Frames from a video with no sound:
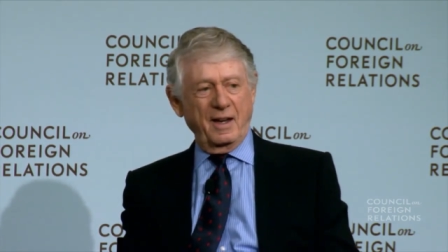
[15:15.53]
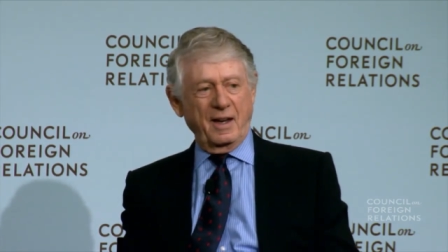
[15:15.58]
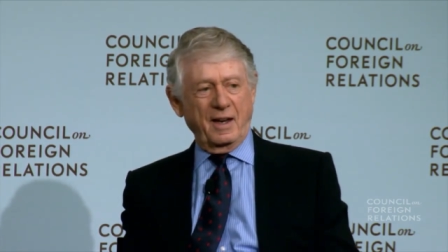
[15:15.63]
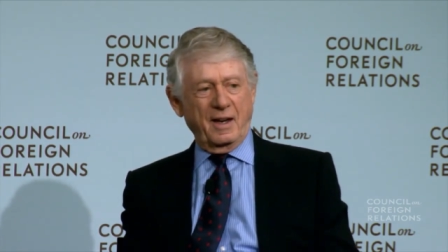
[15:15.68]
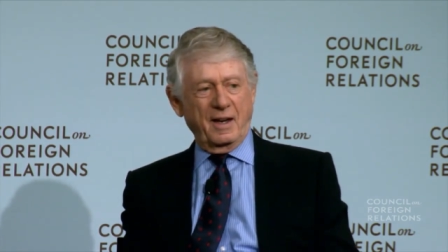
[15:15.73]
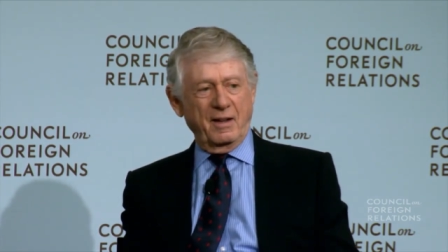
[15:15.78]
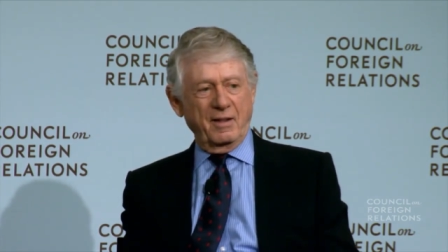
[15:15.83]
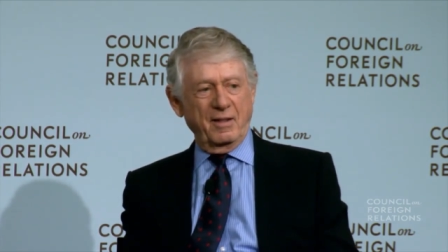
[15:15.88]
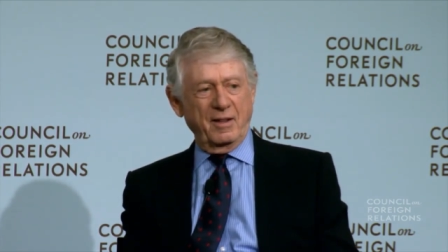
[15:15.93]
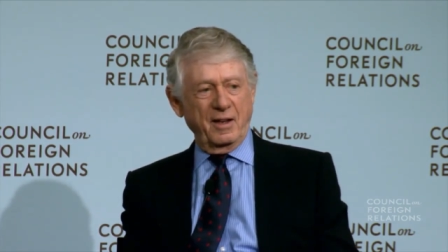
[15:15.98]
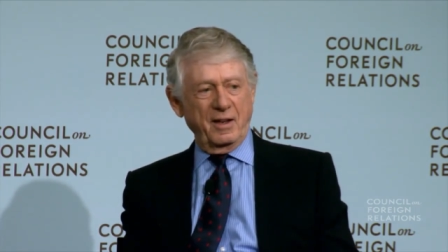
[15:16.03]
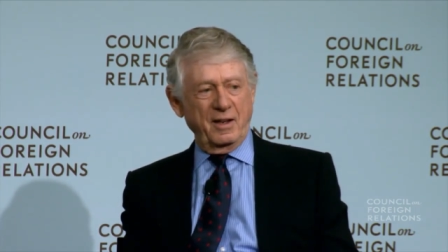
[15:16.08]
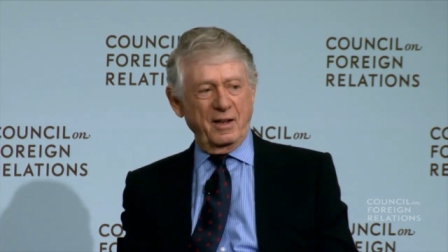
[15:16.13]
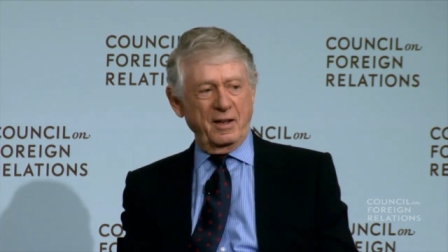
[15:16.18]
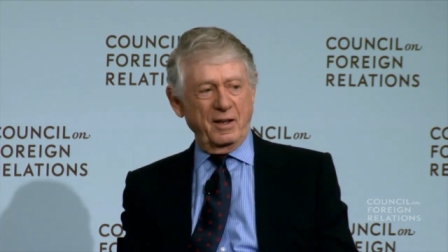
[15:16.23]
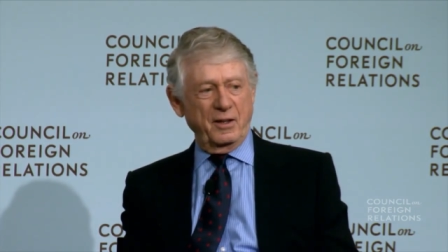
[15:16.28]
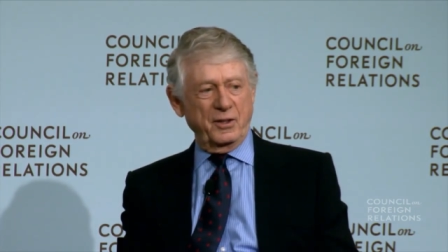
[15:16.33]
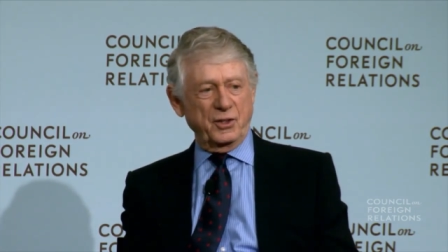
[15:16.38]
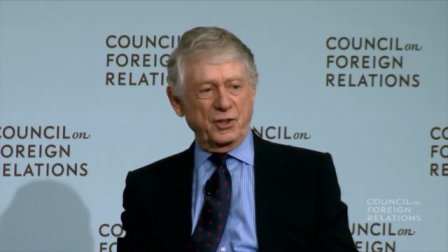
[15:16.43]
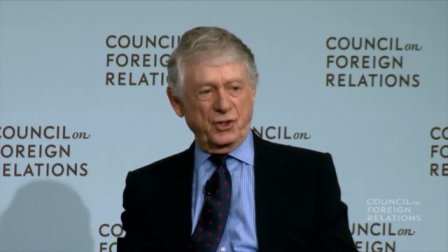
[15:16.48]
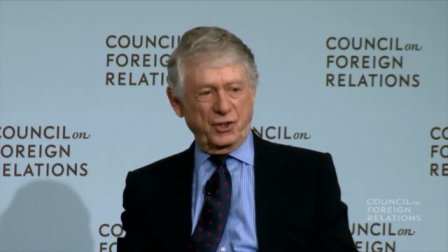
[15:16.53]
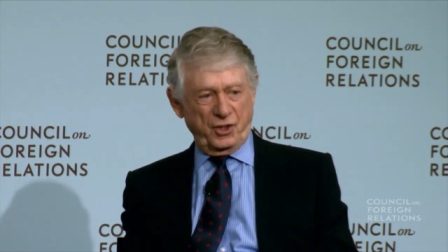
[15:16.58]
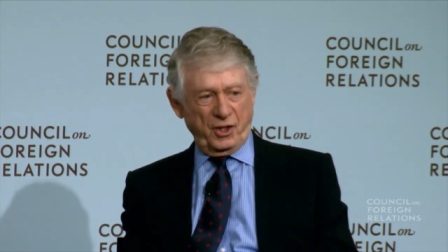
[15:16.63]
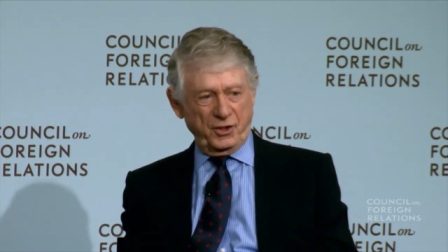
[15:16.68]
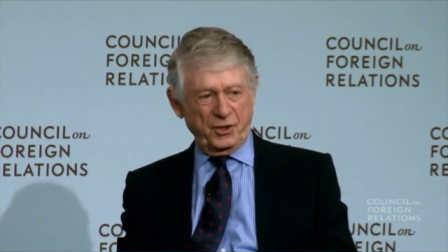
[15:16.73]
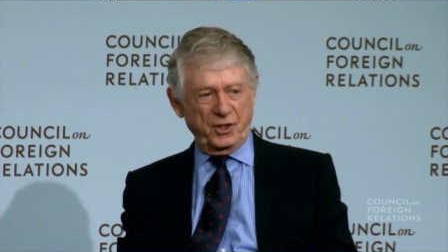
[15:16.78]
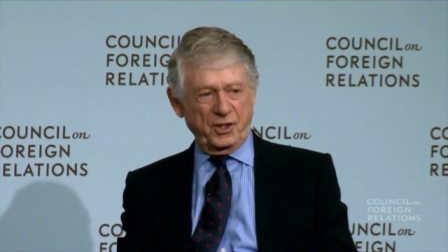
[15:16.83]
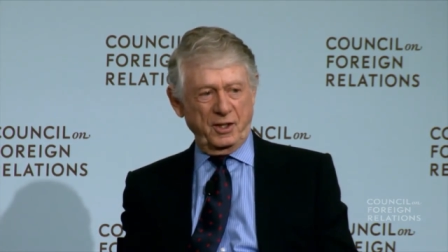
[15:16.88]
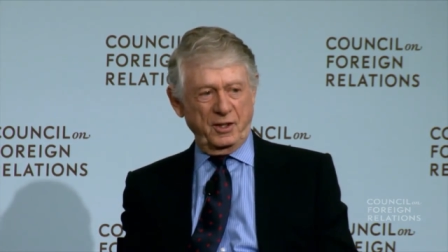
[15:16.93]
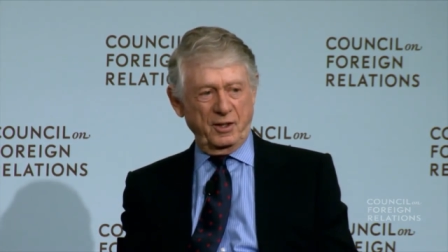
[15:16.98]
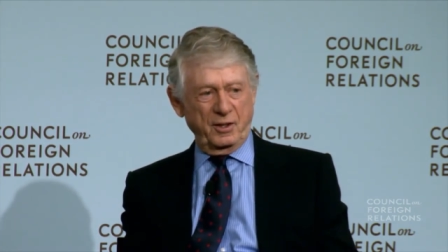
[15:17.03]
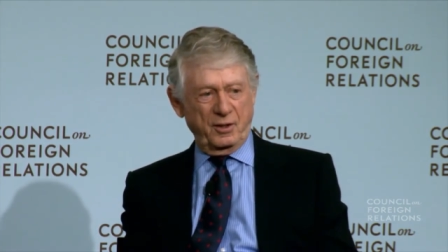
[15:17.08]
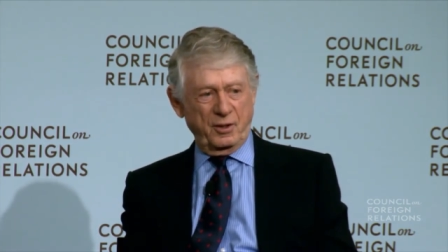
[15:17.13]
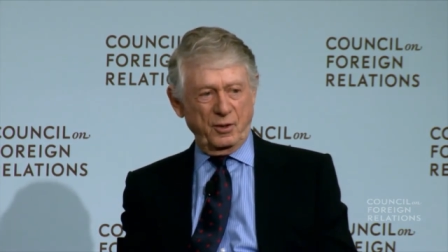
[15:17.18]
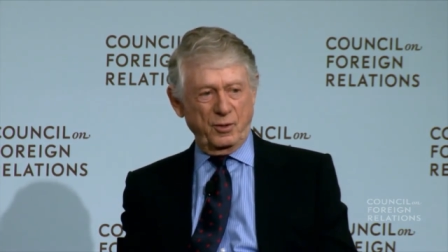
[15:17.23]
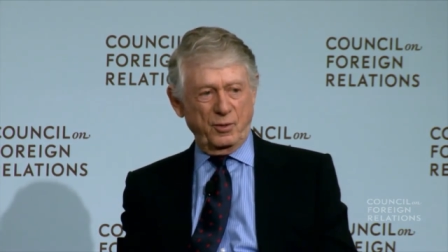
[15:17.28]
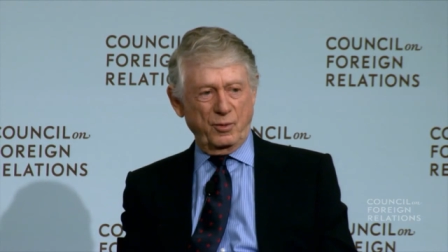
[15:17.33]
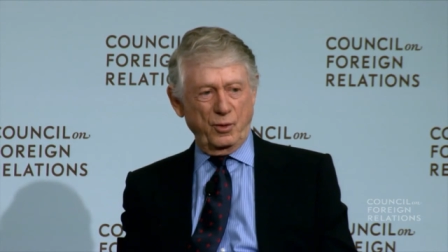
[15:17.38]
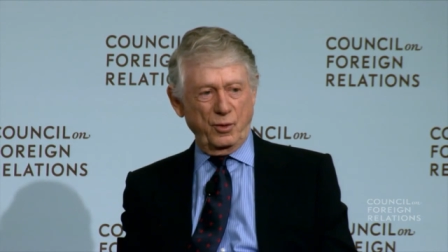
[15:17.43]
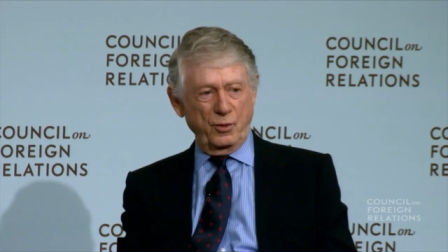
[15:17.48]
and they insisted
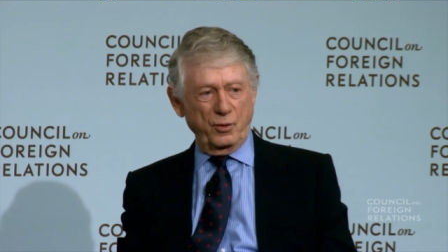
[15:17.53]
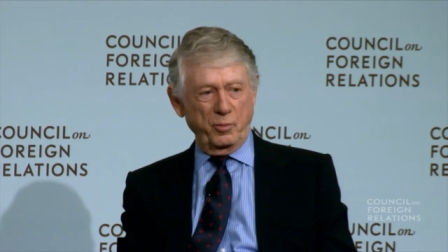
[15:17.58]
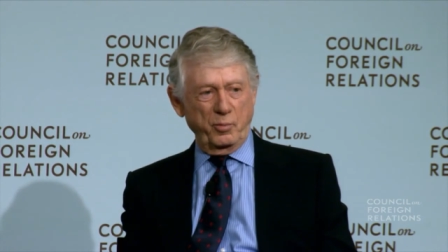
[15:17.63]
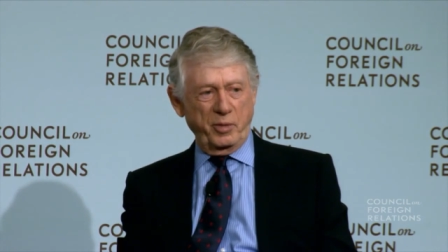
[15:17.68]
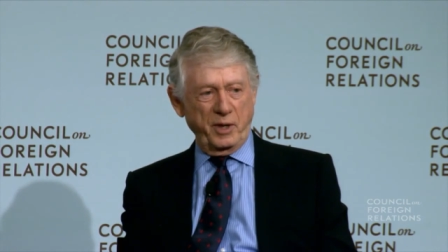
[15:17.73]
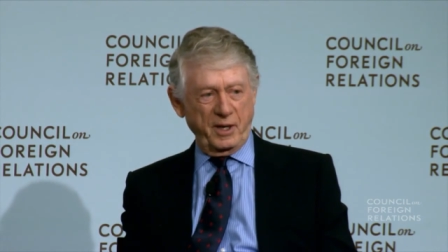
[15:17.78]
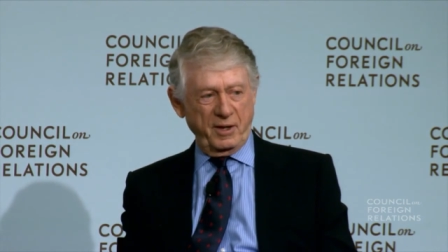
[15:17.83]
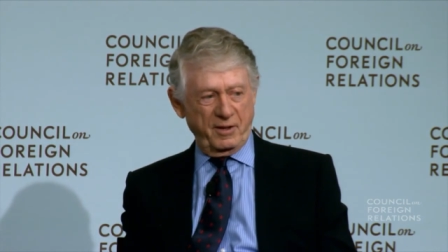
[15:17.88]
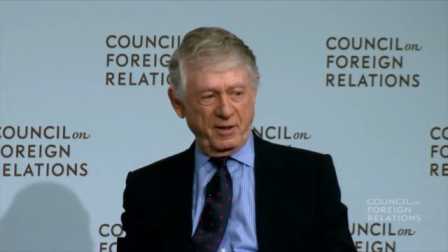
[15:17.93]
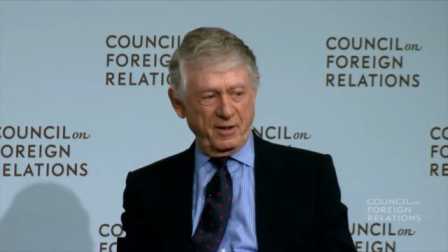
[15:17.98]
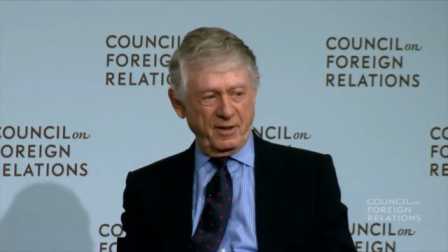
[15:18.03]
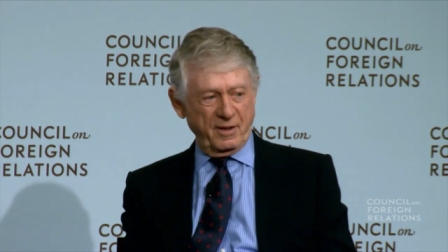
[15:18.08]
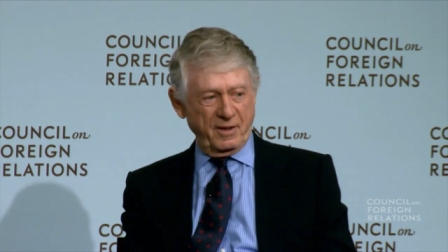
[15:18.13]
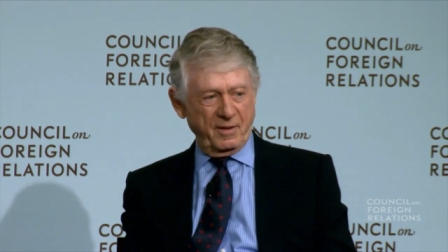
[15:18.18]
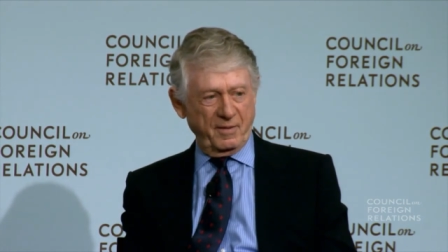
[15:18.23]
that Roone be there.